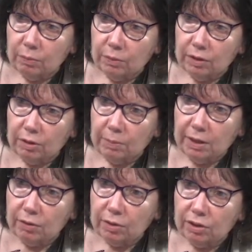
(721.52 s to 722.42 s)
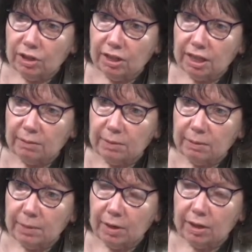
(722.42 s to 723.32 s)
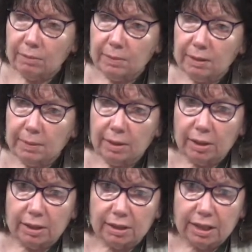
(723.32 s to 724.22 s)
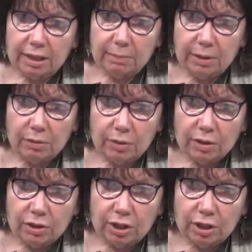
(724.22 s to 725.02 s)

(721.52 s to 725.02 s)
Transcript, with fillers: To be a Christian is not to be an American. To be an American is not to be a Christian.